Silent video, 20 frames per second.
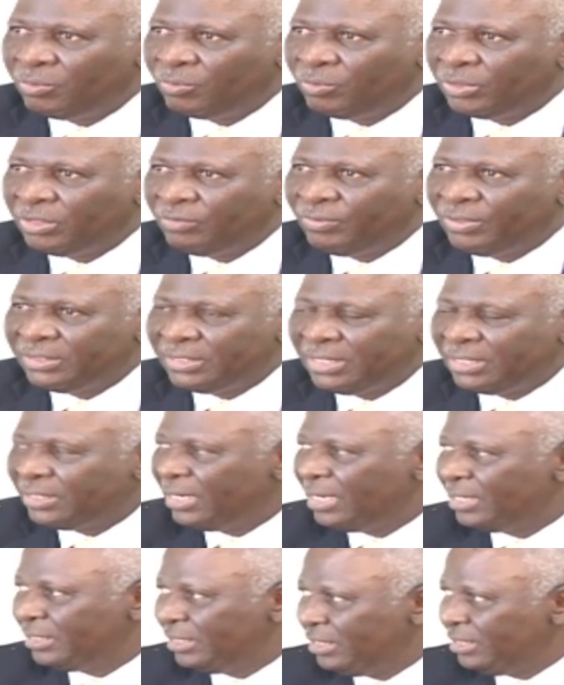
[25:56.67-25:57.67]
give them
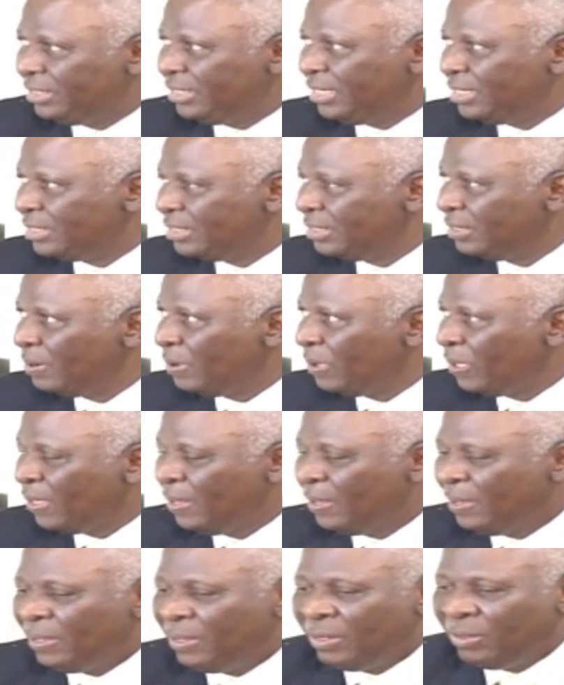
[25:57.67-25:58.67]
technical assistance.
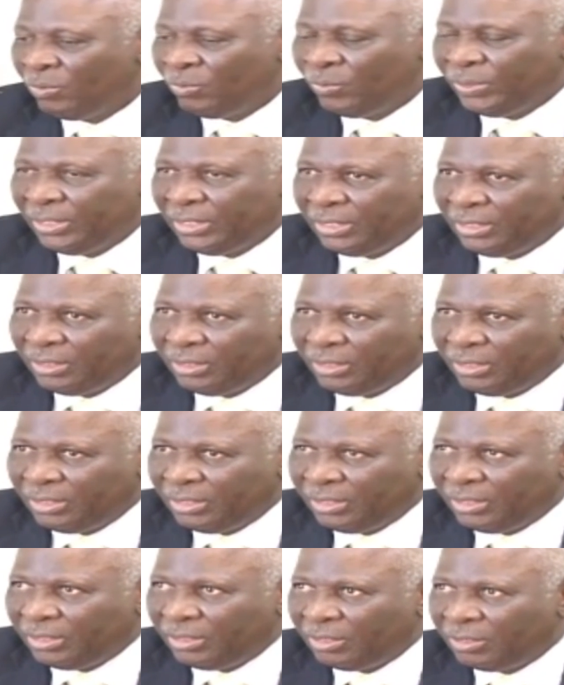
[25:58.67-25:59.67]

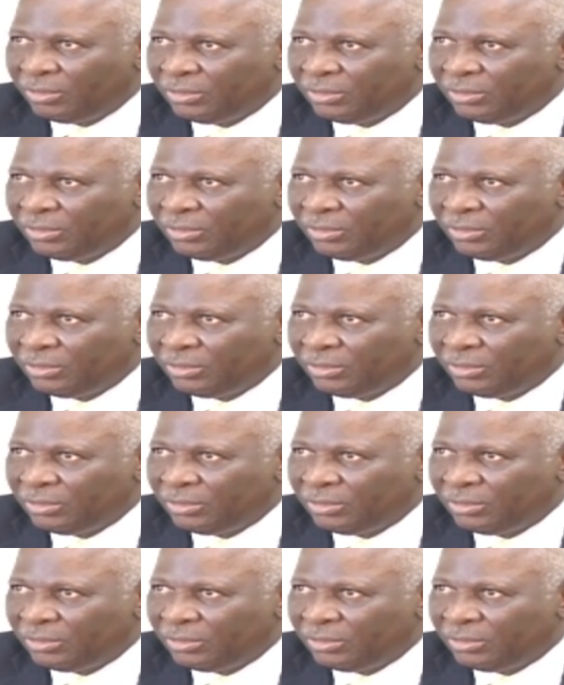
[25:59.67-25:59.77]
We